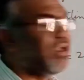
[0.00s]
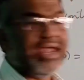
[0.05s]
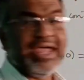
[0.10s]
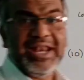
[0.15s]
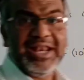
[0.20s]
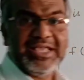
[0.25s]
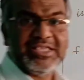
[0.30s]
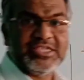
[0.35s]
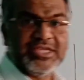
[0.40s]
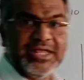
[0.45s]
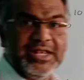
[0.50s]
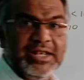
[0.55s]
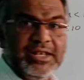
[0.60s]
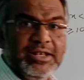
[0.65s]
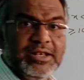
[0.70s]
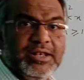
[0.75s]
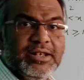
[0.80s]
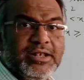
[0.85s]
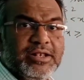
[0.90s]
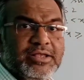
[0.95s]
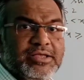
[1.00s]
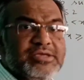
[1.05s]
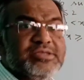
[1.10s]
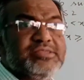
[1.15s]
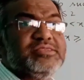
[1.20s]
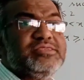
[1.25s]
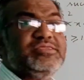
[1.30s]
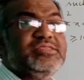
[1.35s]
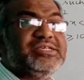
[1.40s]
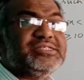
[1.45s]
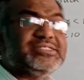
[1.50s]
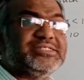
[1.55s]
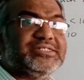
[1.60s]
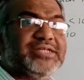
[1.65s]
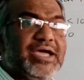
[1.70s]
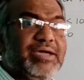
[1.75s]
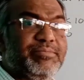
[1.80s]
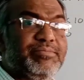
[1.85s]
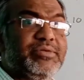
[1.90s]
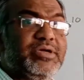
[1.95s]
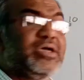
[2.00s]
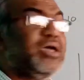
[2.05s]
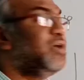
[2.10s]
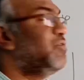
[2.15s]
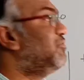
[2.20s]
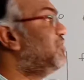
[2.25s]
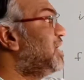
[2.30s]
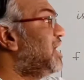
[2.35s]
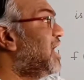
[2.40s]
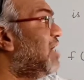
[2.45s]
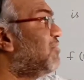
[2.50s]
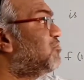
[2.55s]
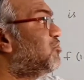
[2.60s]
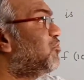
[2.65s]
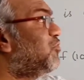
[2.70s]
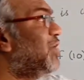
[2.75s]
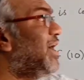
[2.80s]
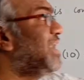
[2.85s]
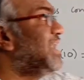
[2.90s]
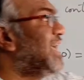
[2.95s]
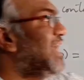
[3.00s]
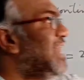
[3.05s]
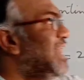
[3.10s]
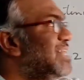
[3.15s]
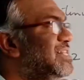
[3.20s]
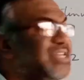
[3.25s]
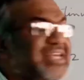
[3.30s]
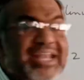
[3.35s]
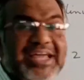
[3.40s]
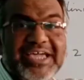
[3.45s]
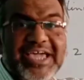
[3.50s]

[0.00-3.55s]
or LHL this time? We have to find LHL